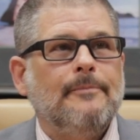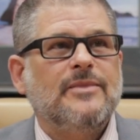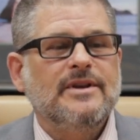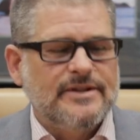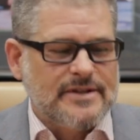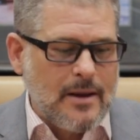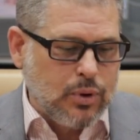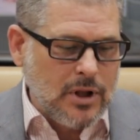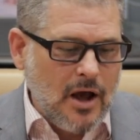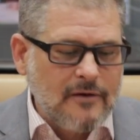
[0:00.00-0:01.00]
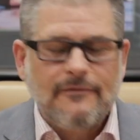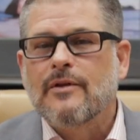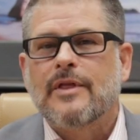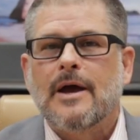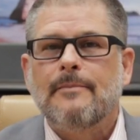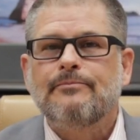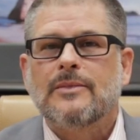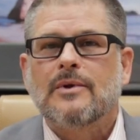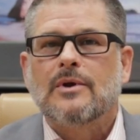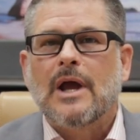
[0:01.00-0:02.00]
This is a plug for them,
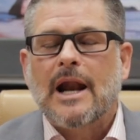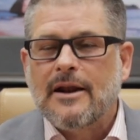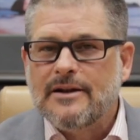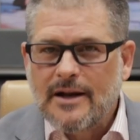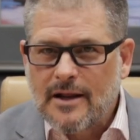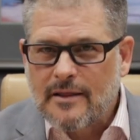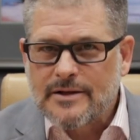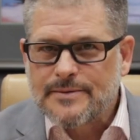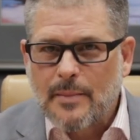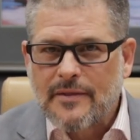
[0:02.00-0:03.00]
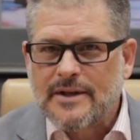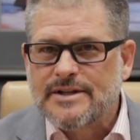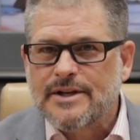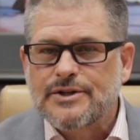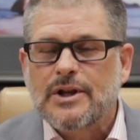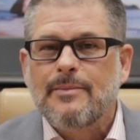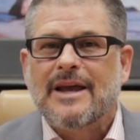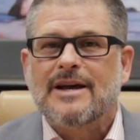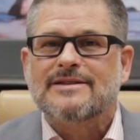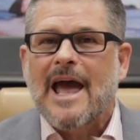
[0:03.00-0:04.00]
and I did it this month intentionally
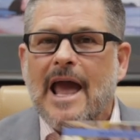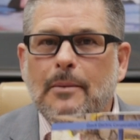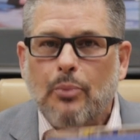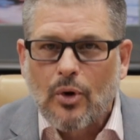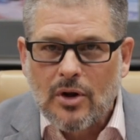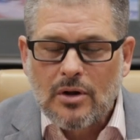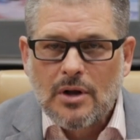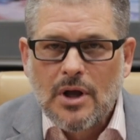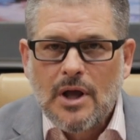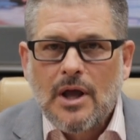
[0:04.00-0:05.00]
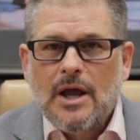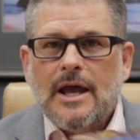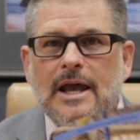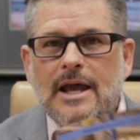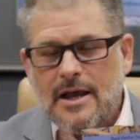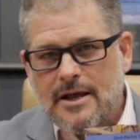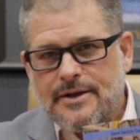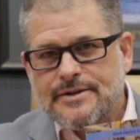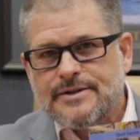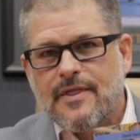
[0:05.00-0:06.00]
because April
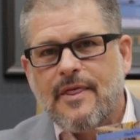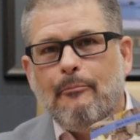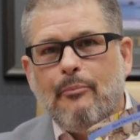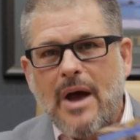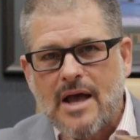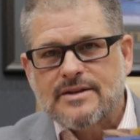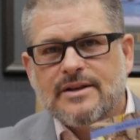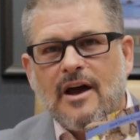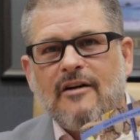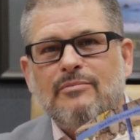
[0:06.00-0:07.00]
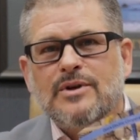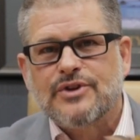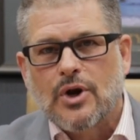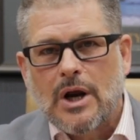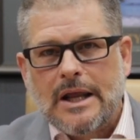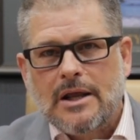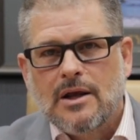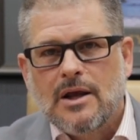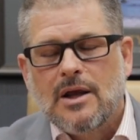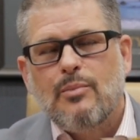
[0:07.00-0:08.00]
is the best of Missouri.
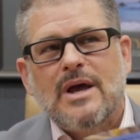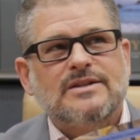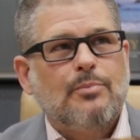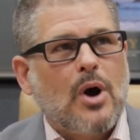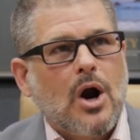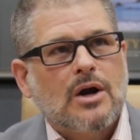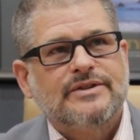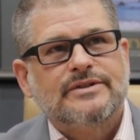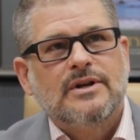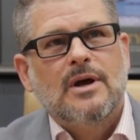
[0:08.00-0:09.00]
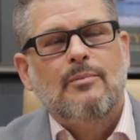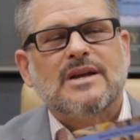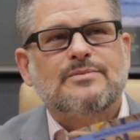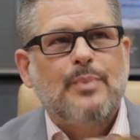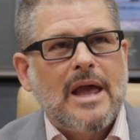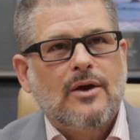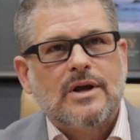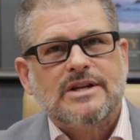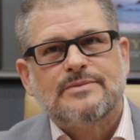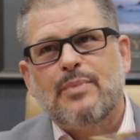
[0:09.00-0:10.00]
Best parks, best
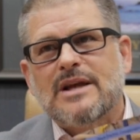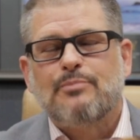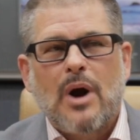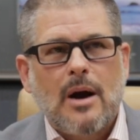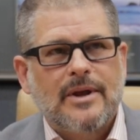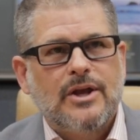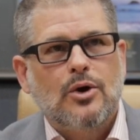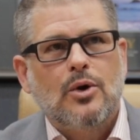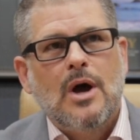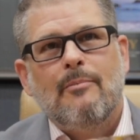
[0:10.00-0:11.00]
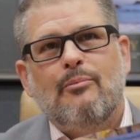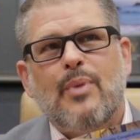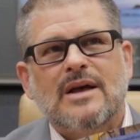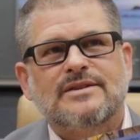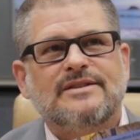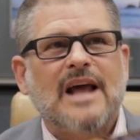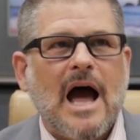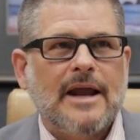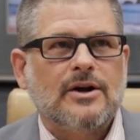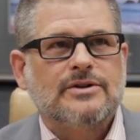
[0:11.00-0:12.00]
bakeries, best barbecue, best
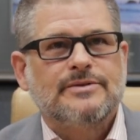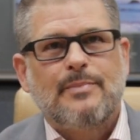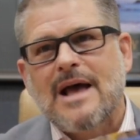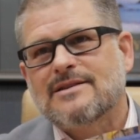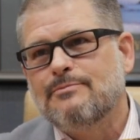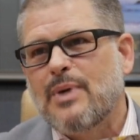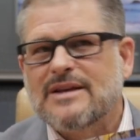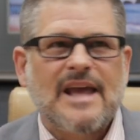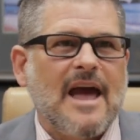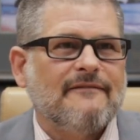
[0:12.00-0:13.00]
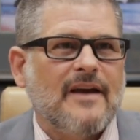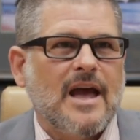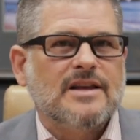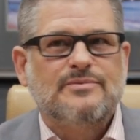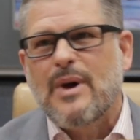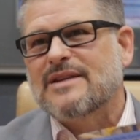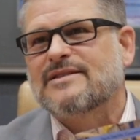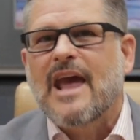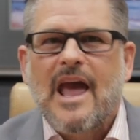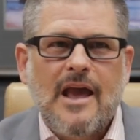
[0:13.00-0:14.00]
diners, best cafes,
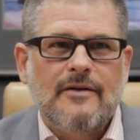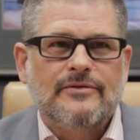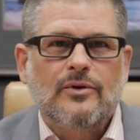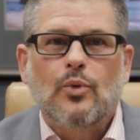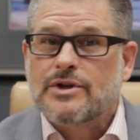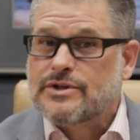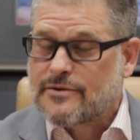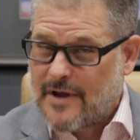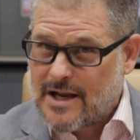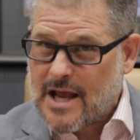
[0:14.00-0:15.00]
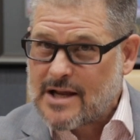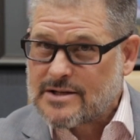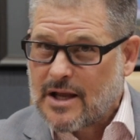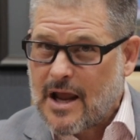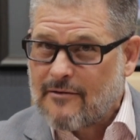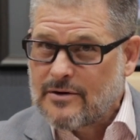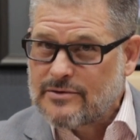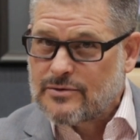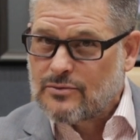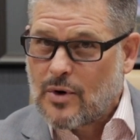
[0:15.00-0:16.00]
best caves, which Fantastic
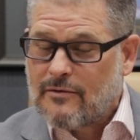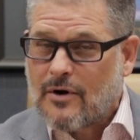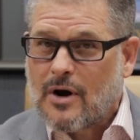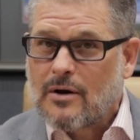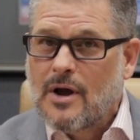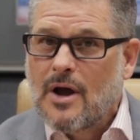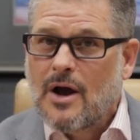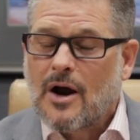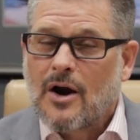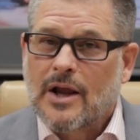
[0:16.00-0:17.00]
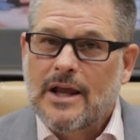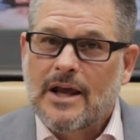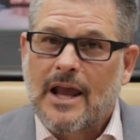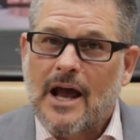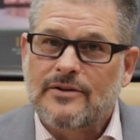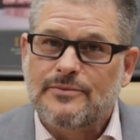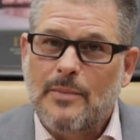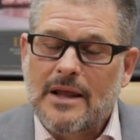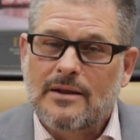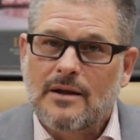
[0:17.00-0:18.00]
Caverns, one of our key accounts,
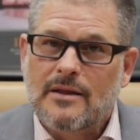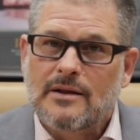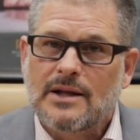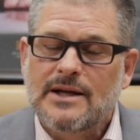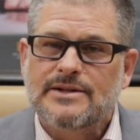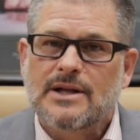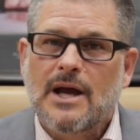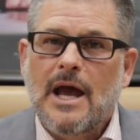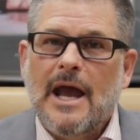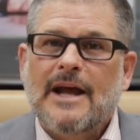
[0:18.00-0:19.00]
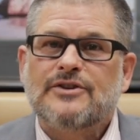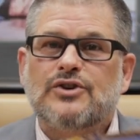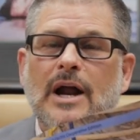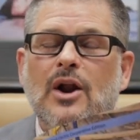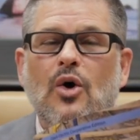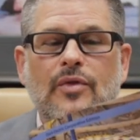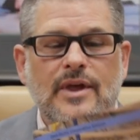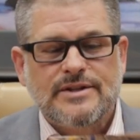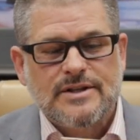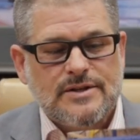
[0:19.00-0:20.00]
made the list. And so I know
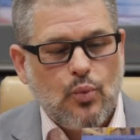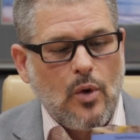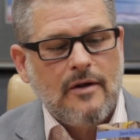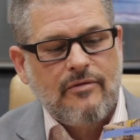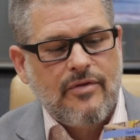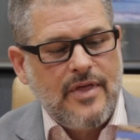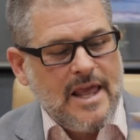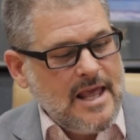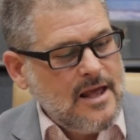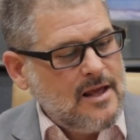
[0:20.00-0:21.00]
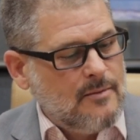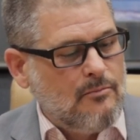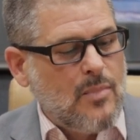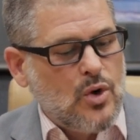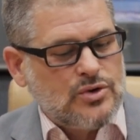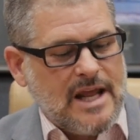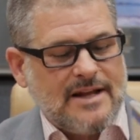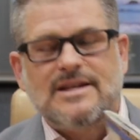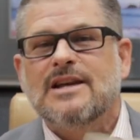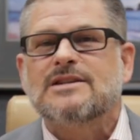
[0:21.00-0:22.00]
this is one of the most
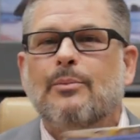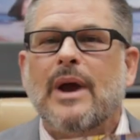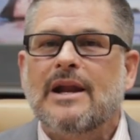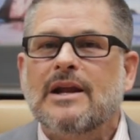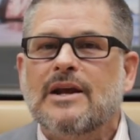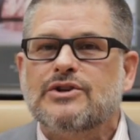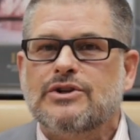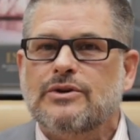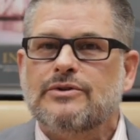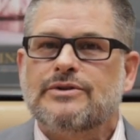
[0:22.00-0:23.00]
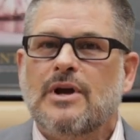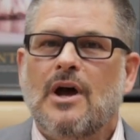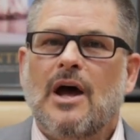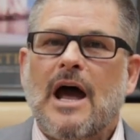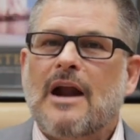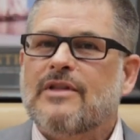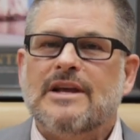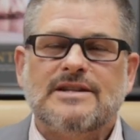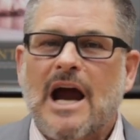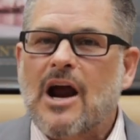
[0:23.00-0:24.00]
anticipated issues out of
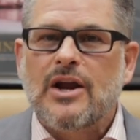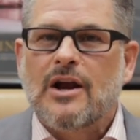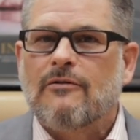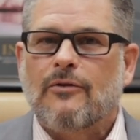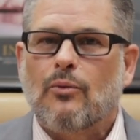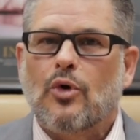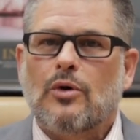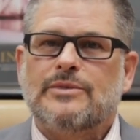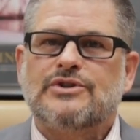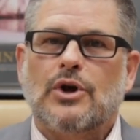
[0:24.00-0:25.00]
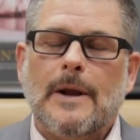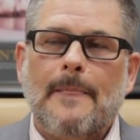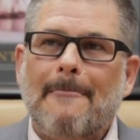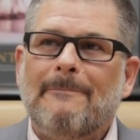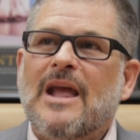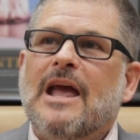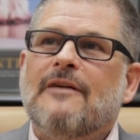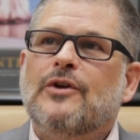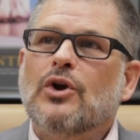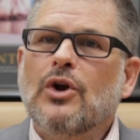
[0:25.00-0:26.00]
the entire year from rural Missouri.
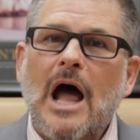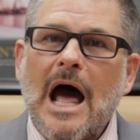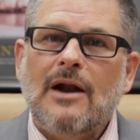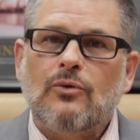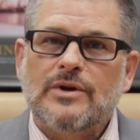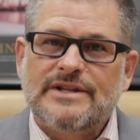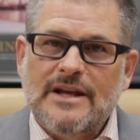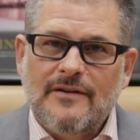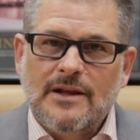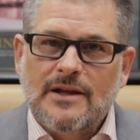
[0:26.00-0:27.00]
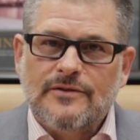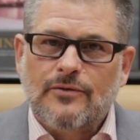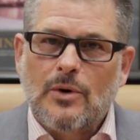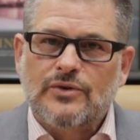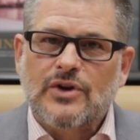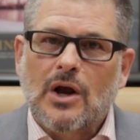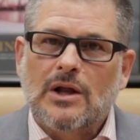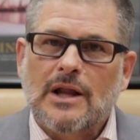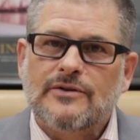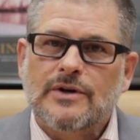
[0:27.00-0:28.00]
If you're not receiving this from Ozark
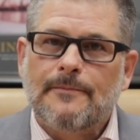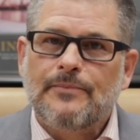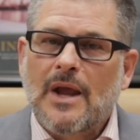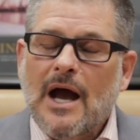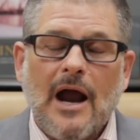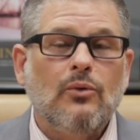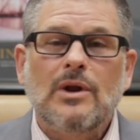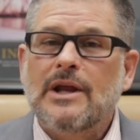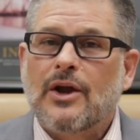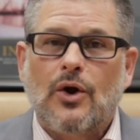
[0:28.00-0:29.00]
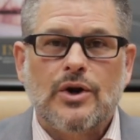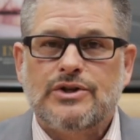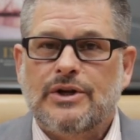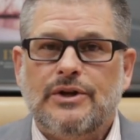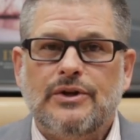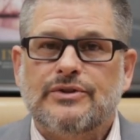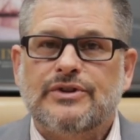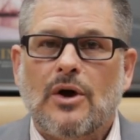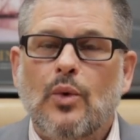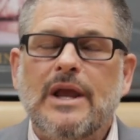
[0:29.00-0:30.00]
Electric, I really encourage you to do
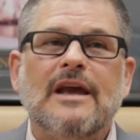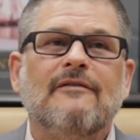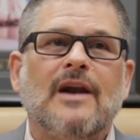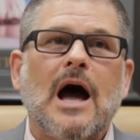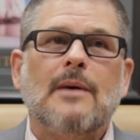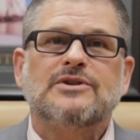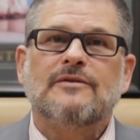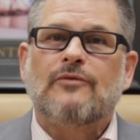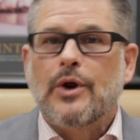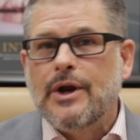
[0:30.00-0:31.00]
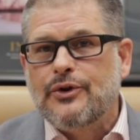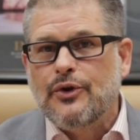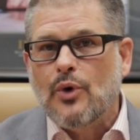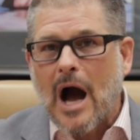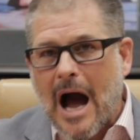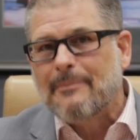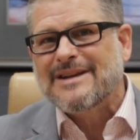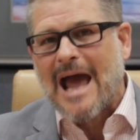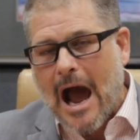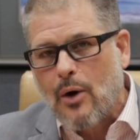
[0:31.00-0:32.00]
so. We give an option for you to
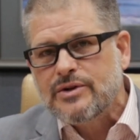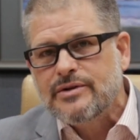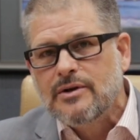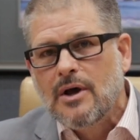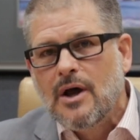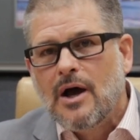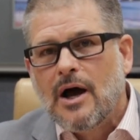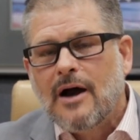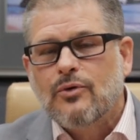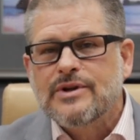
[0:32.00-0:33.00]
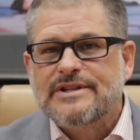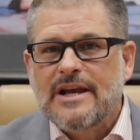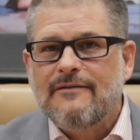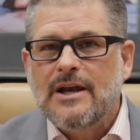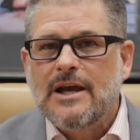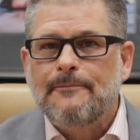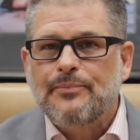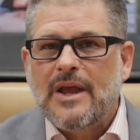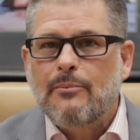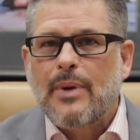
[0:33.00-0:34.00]
opt out of receiving it
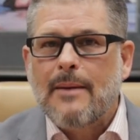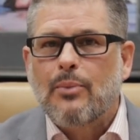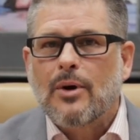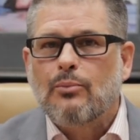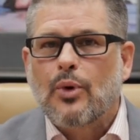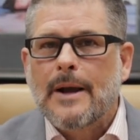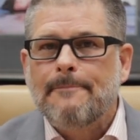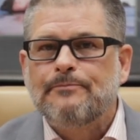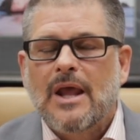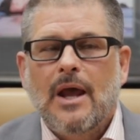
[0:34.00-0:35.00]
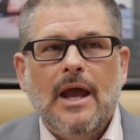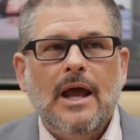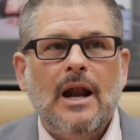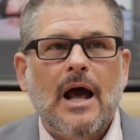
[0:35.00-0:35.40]
in paper and print, and